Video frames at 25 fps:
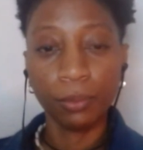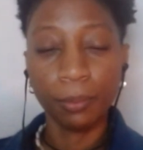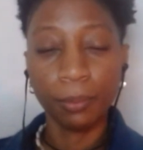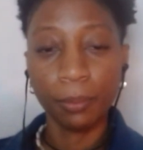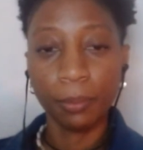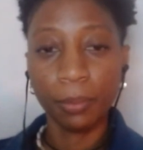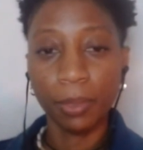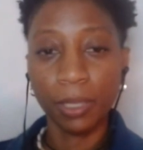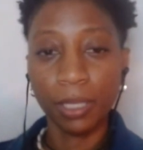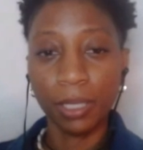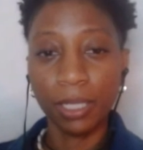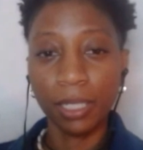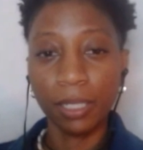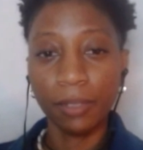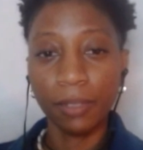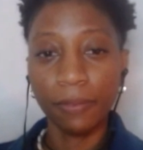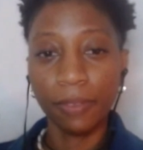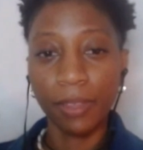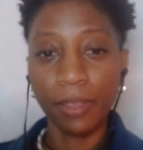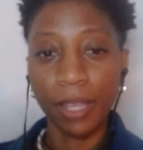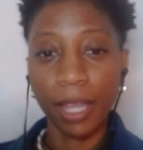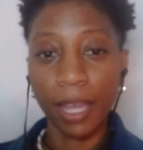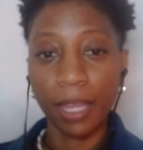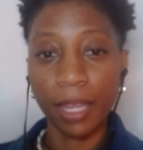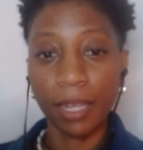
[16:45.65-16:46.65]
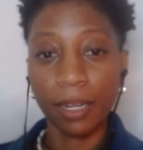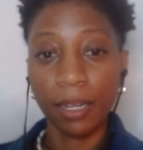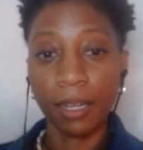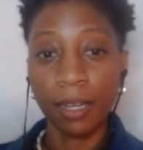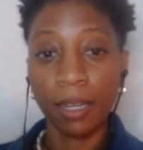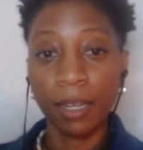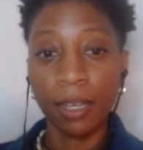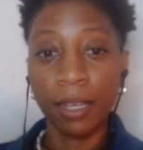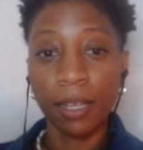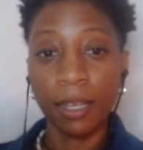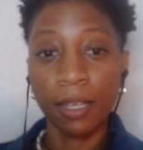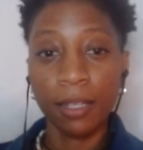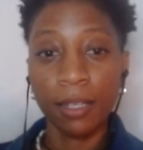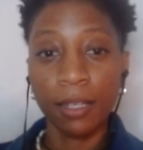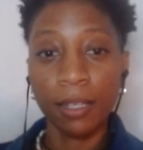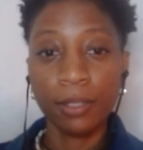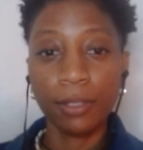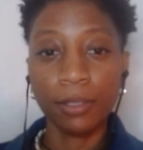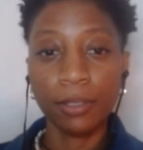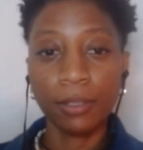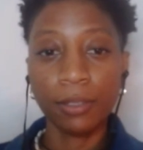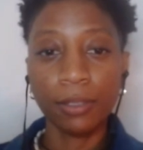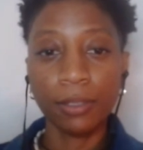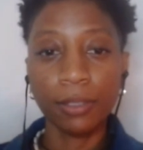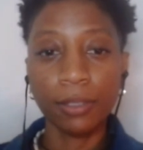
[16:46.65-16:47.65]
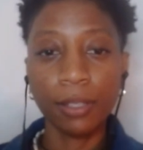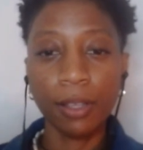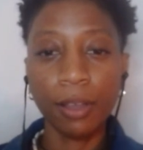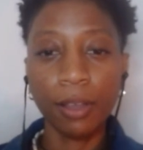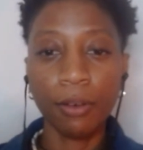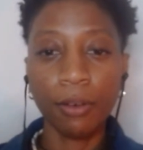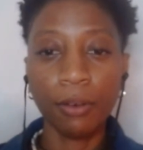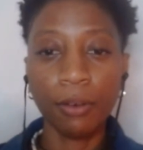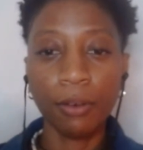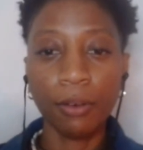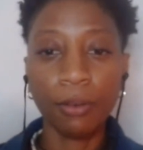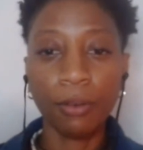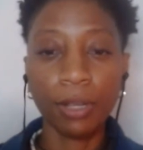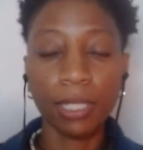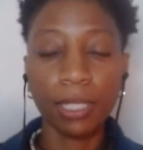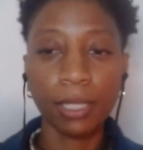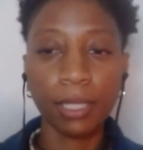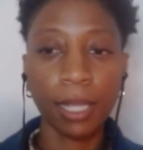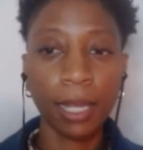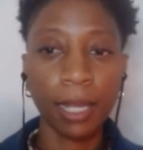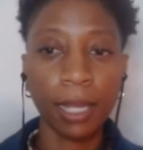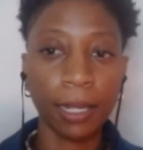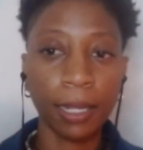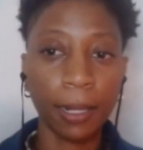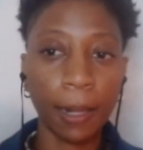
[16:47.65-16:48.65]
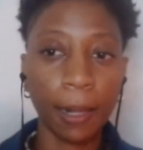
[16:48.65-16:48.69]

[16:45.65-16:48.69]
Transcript: believe that. So it's like